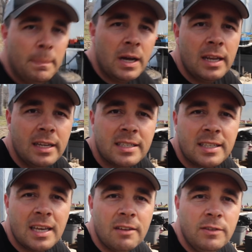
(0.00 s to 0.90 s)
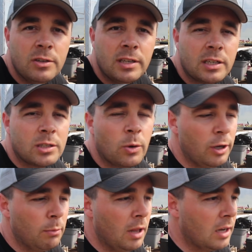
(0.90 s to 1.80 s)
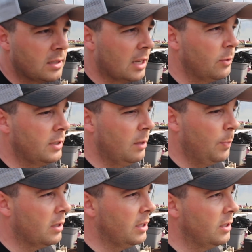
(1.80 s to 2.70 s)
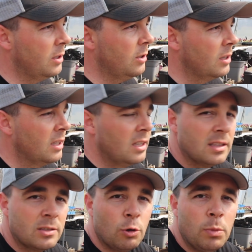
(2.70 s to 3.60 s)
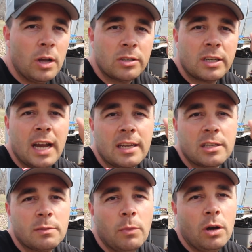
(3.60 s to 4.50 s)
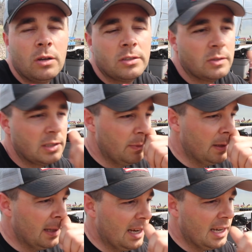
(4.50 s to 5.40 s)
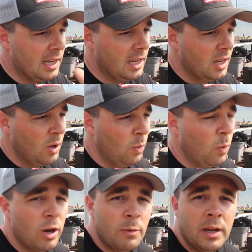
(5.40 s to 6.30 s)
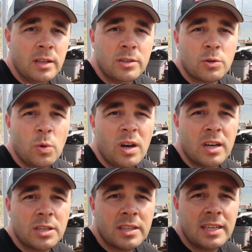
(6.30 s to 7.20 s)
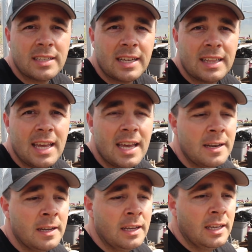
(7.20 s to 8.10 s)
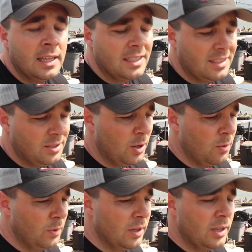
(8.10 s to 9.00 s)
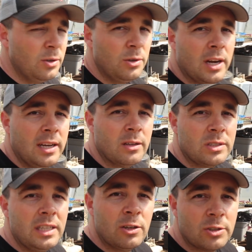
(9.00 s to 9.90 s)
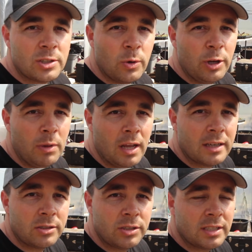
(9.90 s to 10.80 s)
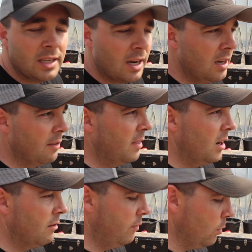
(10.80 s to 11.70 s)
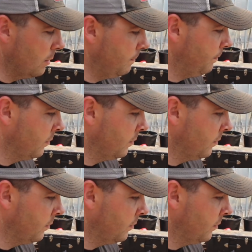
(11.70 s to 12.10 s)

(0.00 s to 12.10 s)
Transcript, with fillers: But instead of using soil blocks like we typically do, soil blocks are kind of small. So something like a watermelon squash, things like that, don't really do great in those little soil blocks. There's just not enough there for them.